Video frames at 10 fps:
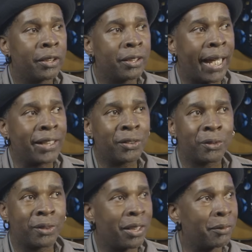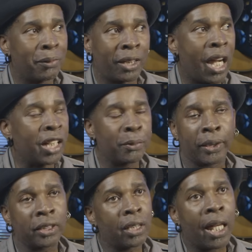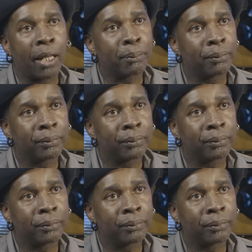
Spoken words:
that's Cosmic Slop.